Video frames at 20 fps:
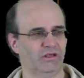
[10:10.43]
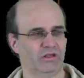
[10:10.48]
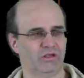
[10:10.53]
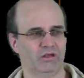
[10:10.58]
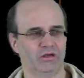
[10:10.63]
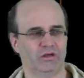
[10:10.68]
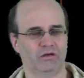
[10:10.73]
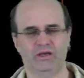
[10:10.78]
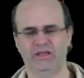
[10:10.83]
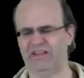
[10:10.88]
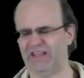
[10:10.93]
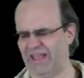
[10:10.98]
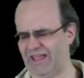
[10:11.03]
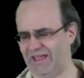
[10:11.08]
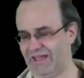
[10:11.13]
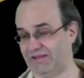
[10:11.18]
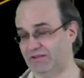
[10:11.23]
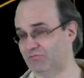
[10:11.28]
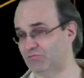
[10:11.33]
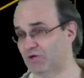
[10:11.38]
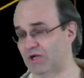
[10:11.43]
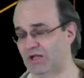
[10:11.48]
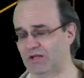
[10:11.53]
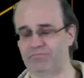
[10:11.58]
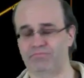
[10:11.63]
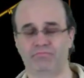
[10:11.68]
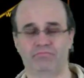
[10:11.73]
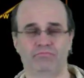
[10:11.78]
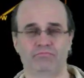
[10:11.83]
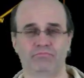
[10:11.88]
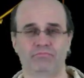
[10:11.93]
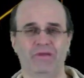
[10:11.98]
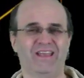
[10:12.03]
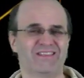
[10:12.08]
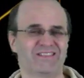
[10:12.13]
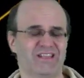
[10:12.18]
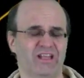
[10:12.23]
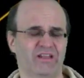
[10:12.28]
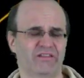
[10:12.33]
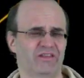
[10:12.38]
Right, and well,
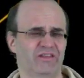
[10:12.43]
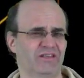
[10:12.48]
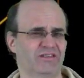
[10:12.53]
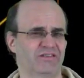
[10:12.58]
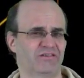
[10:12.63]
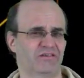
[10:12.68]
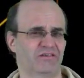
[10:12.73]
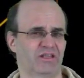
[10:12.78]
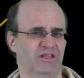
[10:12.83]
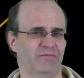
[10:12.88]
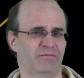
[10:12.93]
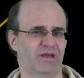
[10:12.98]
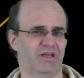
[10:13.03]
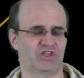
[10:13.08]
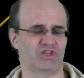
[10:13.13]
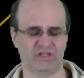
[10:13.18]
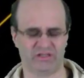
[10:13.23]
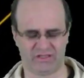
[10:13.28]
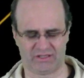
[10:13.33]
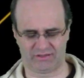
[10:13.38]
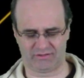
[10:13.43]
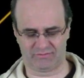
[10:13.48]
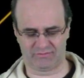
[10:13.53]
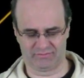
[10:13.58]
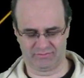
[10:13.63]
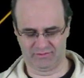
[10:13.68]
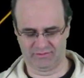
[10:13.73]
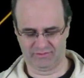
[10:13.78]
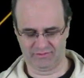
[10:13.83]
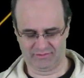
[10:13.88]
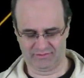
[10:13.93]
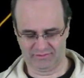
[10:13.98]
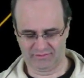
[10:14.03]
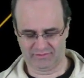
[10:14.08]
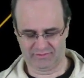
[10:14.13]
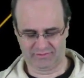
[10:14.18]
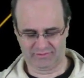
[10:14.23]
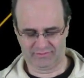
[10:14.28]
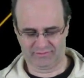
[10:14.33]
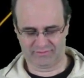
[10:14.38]
based on this, you can imagine that
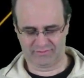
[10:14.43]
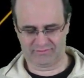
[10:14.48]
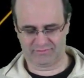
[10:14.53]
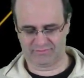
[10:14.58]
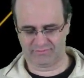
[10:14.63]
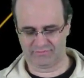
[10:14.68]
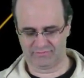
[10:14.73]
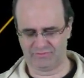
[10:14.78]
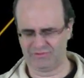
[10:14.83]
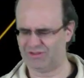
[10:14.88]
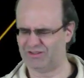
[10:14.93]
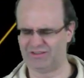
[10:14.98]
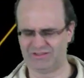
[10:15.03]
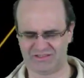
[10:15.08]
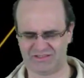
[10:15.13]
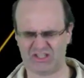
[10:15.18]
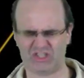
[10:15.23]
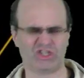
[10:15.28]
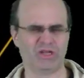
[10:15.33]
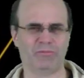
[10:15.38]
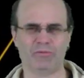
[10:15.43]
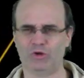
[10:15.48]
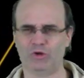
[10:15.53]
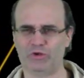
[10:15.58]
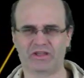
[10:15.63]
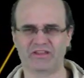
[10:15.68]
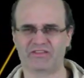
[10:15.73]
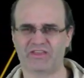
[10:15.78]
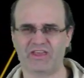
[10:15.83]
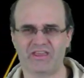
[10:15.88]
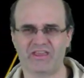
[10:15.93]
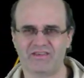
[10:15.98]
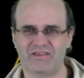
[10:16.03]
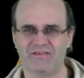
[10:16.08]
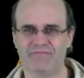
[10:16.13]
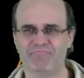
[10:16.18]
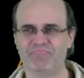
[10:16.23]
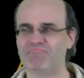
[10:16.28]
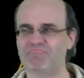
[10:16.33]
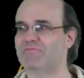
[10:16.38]
since W
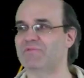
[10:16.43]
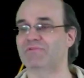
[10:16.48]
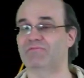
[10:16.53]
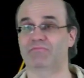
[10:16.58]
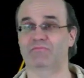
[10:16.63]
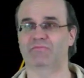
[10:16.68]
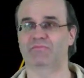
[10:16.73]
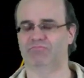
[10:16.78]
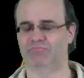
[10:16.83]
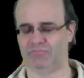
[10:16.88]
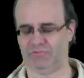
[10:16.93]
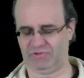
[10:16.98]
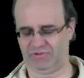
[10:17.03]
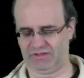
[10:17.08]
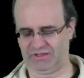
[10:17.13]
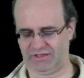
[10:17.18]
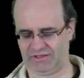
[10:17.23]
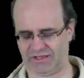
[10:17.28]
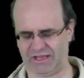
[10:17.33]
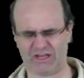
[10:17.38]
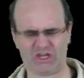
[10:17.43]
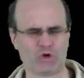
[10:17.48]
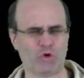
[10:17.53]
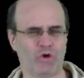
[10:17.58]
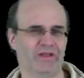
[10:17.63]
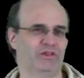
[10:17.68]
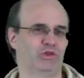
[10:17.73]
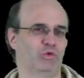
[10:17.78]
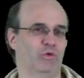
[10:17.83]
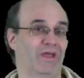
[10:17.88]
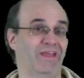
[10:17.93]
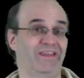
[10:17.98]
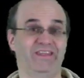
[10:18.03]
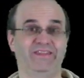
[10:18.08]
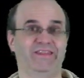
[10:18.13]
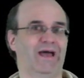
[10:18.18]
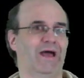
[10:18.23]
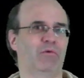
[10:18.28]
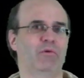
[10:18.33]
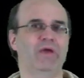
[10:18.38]
can go into any
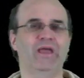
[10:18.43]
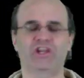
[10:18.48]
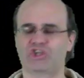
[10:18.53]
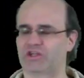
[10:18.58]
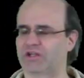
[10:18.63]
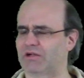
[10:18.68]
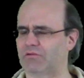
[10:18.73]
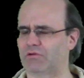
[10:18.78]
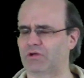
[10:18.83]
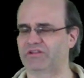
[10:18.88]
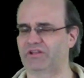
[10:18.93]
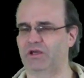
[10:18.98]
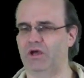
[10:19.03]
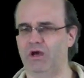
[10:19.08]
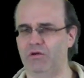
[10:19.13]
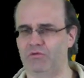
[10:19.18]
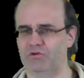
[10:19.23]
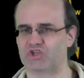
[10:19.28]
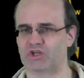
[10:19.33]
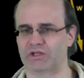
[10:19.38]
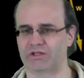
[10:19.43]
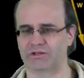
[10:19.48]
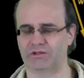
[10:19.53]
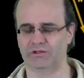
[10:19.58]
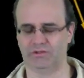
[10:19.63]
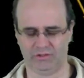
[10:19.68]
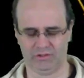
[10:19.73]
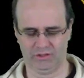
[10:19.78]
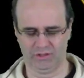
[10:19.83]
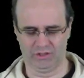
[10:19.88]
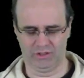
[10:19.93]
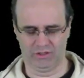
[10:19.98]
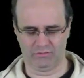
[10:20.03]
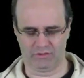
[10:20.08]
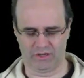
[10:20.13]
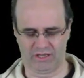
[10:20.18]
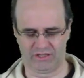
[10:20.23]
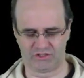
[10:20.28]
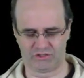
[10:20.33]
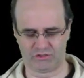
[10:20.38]
direction around the origin,
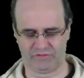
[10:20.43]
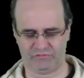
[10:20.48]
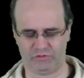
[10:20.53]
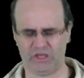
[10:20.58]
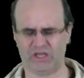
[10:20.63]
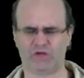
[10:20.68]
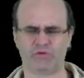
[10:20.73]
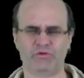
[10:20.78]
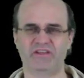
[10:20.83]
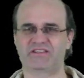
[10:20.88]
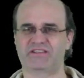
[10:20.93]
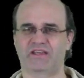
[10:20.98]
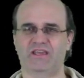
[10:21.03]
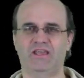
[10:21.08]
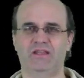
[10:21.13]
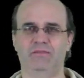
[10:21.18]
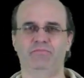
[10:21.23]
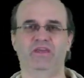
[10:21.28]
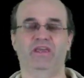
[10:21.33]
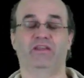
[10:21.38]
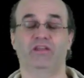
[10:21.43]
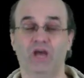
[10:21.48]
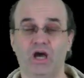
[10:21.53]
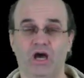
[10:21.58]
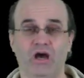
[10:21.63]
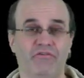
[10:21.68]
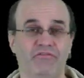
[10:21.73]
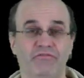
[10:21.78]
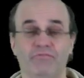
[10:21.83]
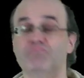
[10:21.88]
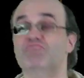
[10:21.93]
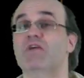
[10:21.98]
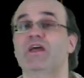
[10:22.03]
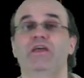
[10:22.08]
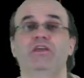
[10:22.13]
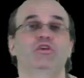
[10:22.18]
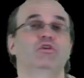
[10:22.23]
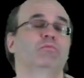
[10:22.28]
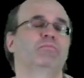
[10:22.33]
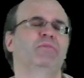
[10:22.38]
right? So if you increase A and B enough,
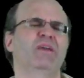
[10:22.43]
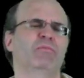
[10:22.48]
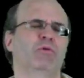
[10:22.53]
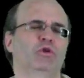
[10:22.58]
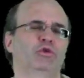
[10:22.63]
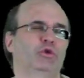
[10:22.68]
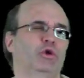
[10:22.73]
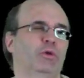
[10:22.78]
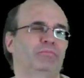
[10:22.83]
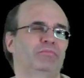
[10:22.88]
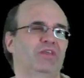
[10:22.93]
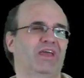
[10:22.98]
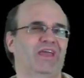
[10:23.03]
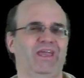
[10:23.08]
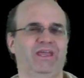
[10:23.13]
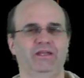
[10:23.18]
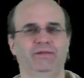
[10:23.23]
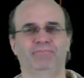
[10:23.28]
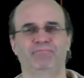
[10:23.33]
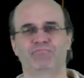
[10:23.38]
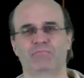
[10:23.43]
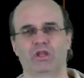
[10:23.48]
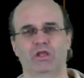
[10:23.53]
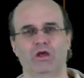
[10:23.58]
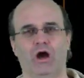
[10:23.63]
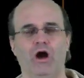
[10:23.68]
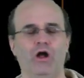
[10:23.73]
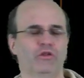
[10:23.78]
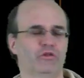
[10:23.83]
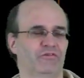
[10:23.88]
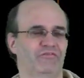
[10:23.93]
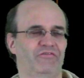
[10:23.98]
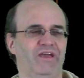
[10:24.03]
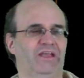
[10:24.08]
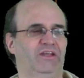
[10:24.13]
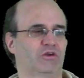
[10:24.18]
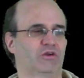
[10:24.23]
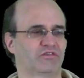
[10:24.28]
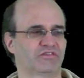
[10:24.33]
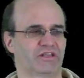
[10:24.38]
you'll be able to obtain all the
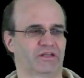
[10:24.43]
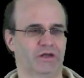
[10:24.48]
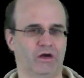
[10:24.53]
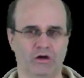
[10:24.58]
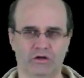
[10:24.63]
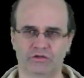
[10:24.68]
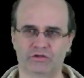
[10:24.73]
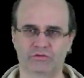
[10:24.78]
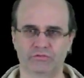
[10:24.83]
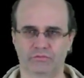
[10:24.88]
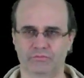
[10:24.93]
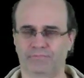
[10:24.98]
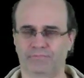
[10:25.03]
vectors in R2.